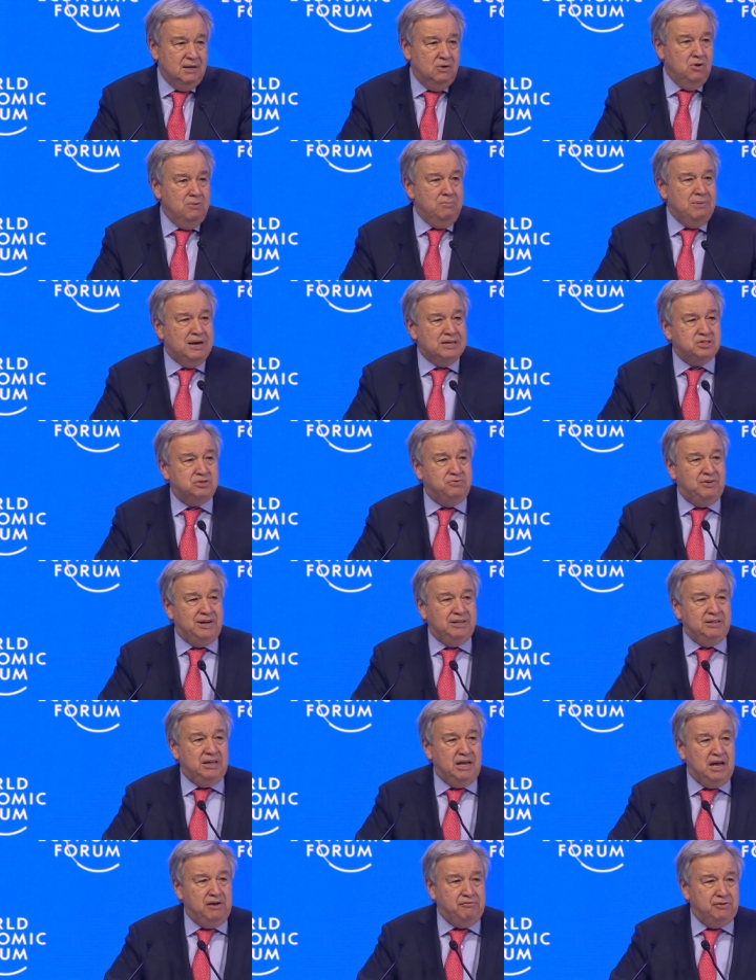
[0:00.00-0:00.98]
we must
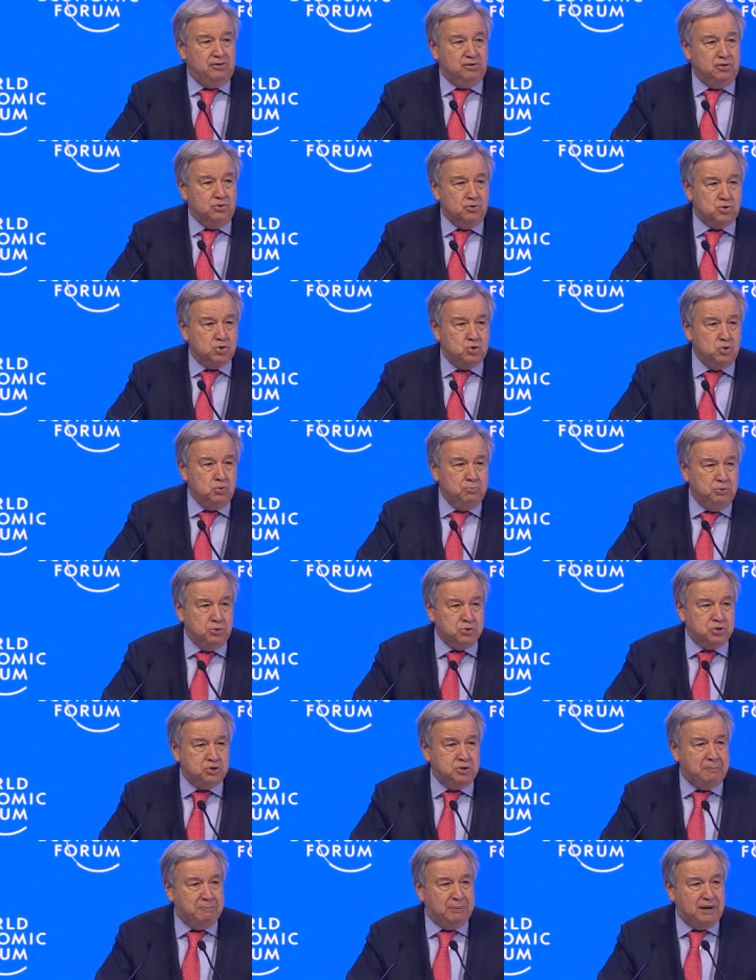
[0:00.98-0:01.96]
find avenues to
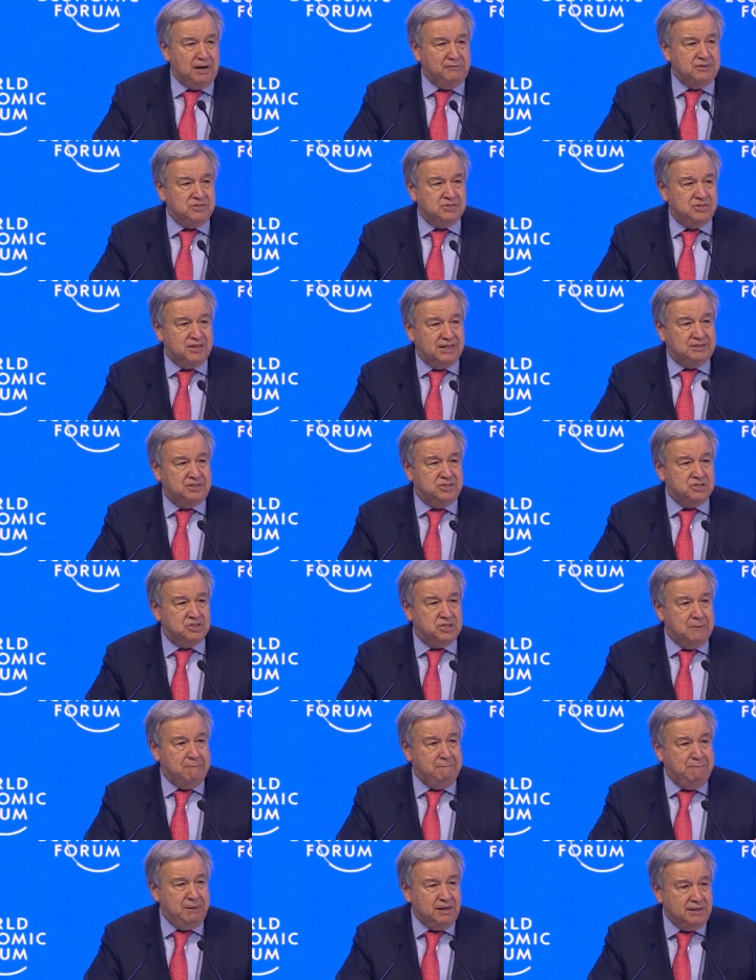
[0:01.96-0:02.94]
boost the private sector's
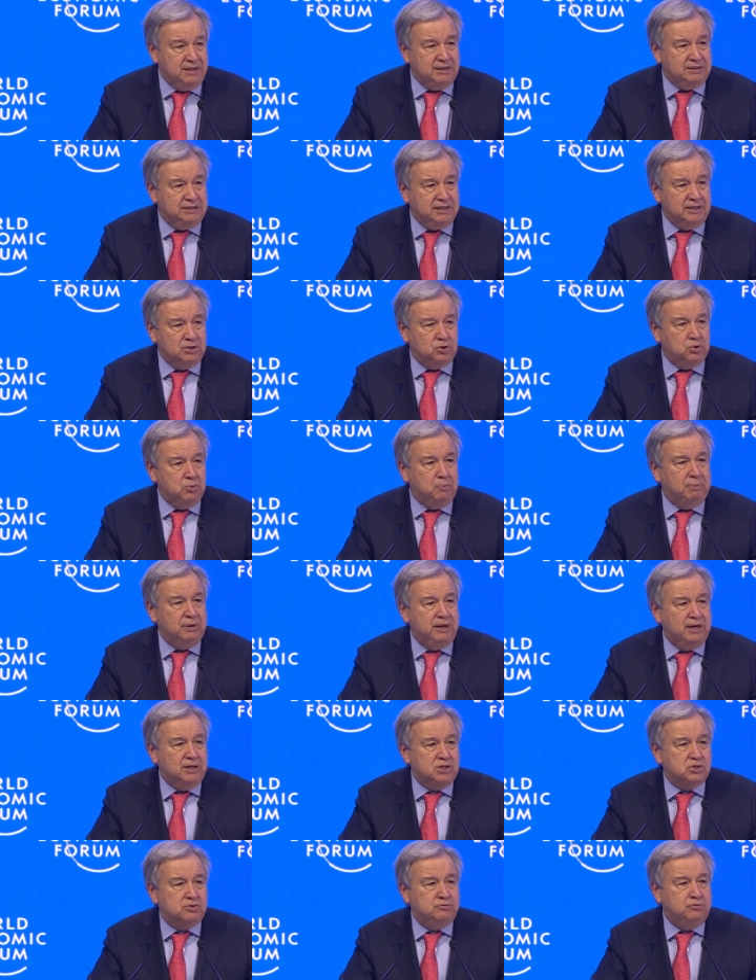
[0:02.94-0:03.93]
ability to
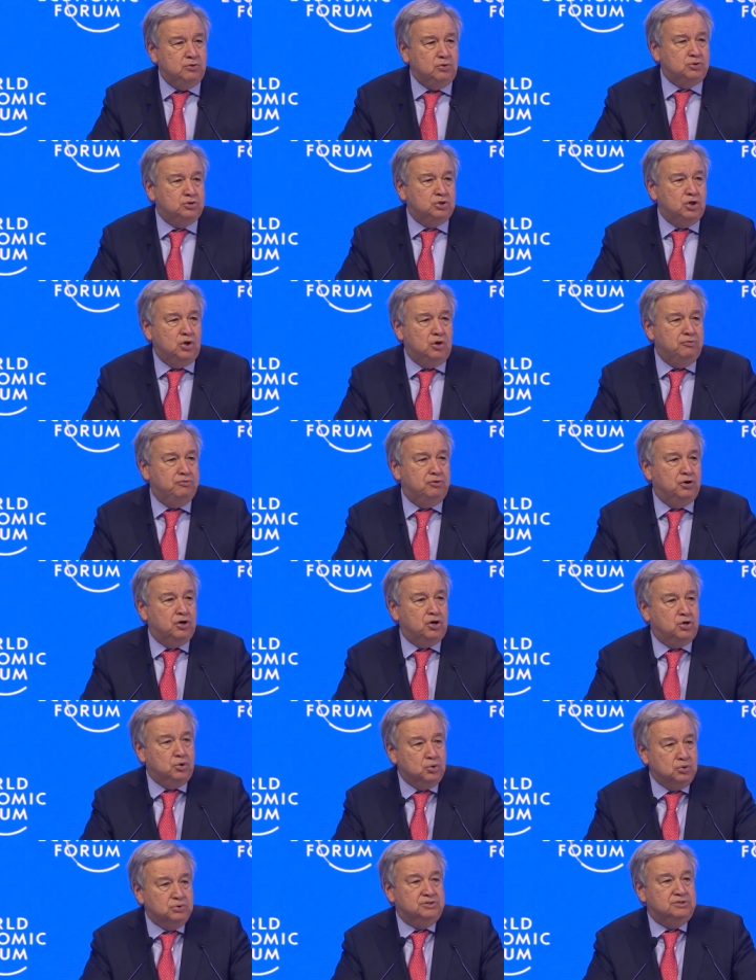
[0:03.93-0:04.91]
play its full role for
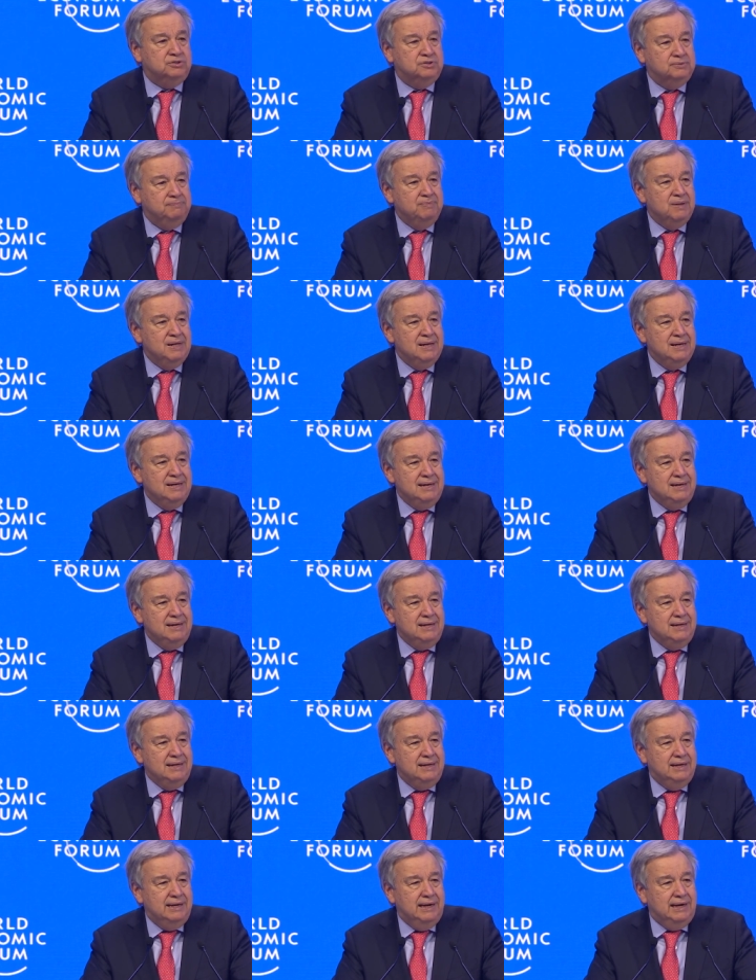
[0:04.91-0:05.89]
goods.
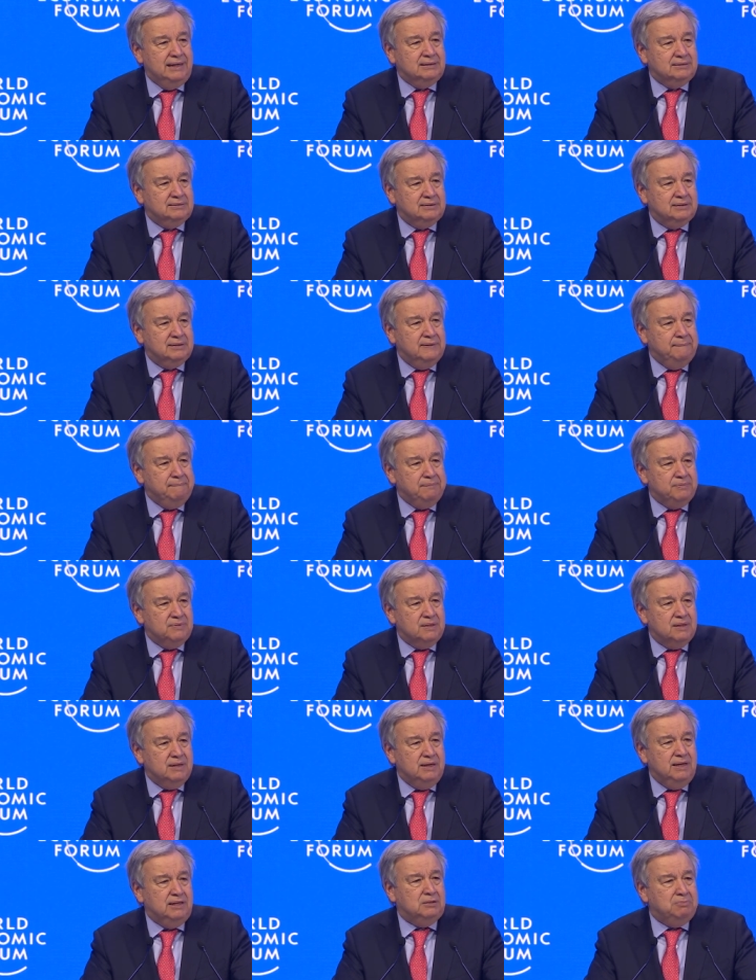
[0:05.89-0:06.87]
And uh,
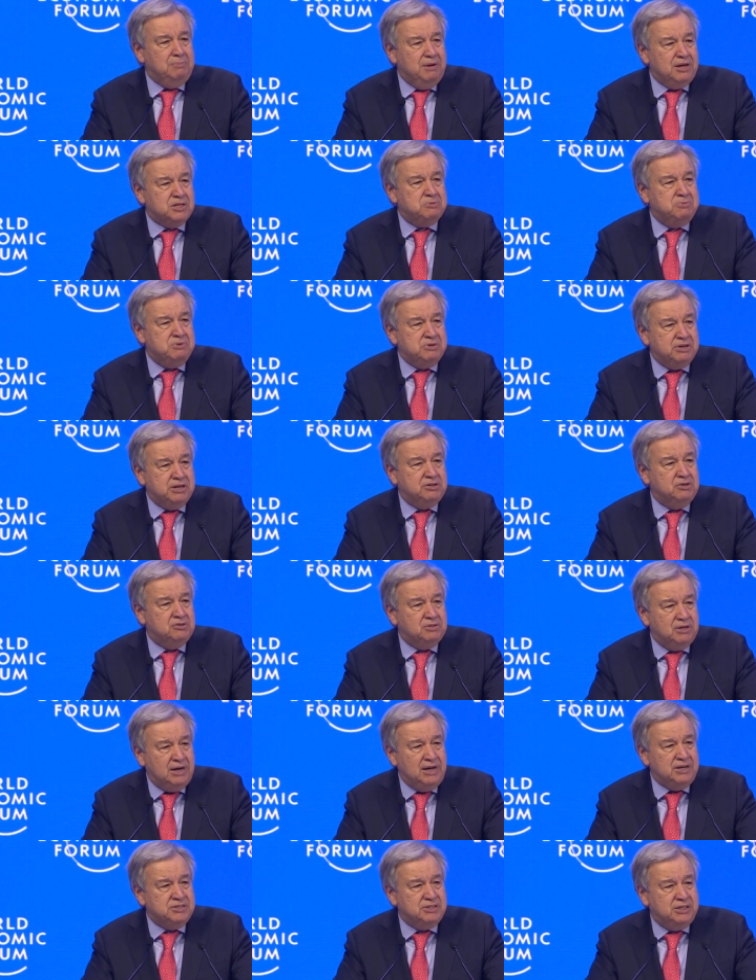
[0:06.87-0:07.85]
it must be
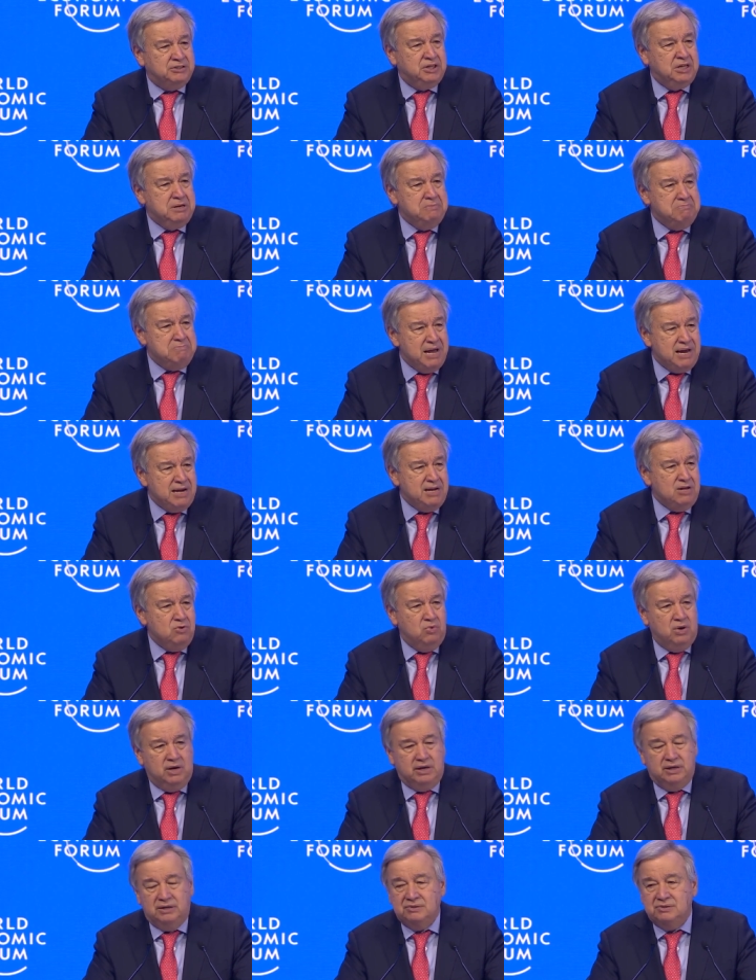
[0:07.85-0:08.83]
recognized that in many
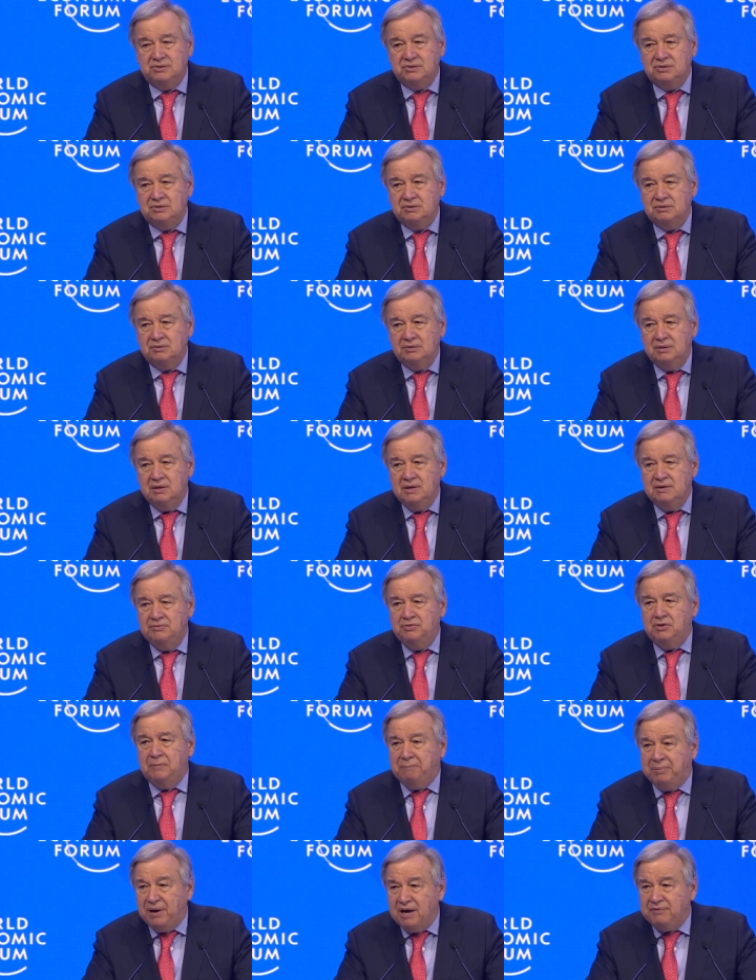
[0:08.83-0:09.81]
ways,
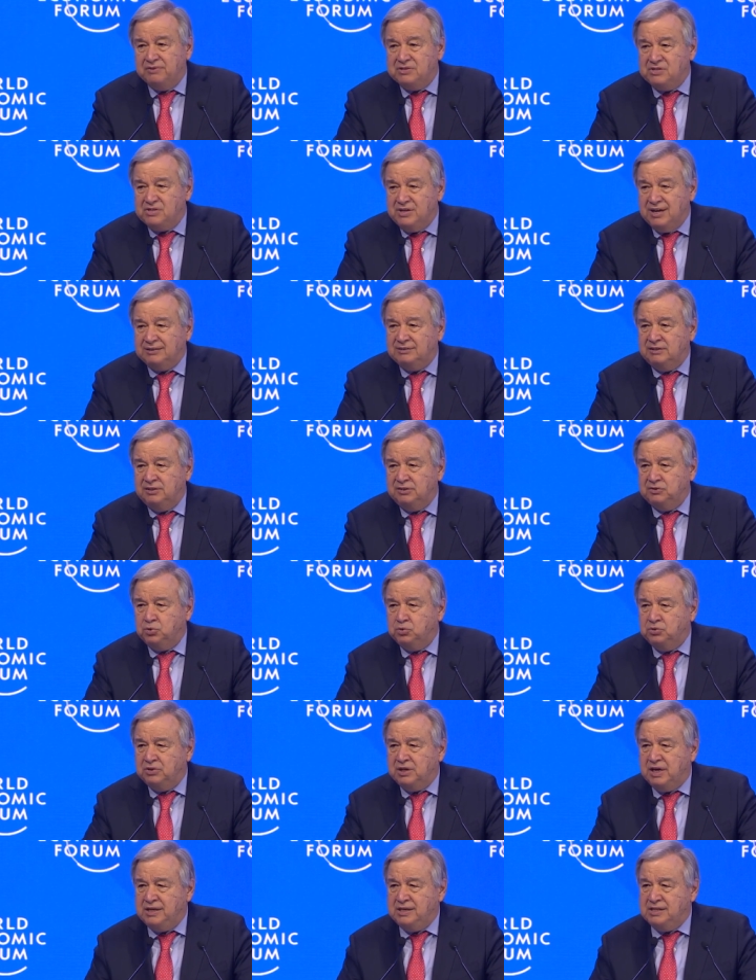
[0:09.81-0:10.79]
the private sector
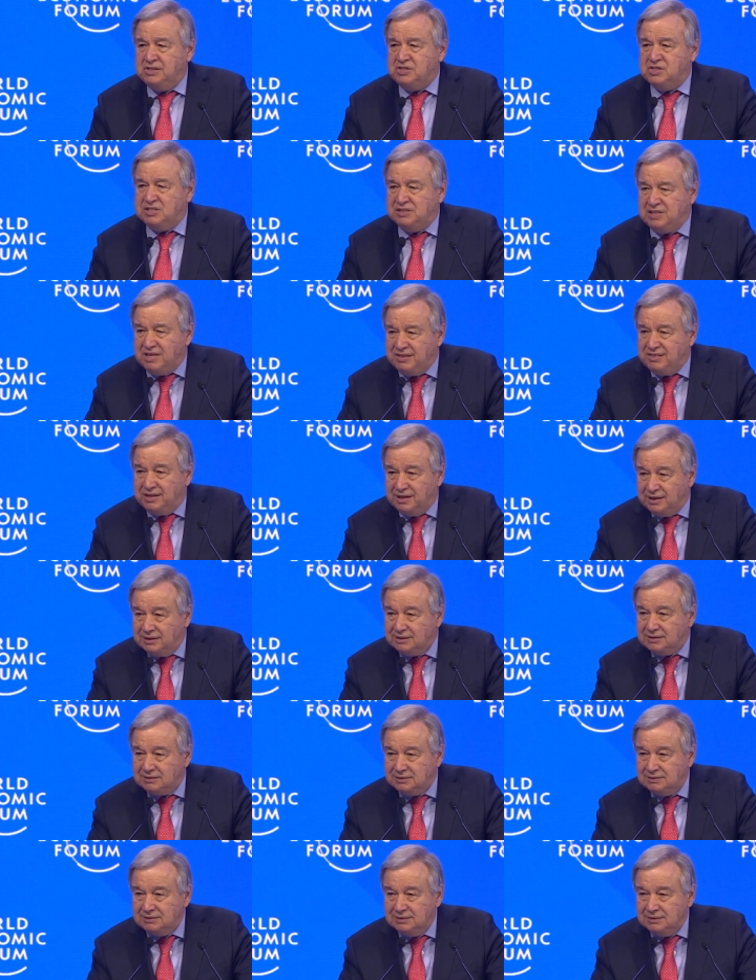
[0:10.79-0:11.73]
today is leading,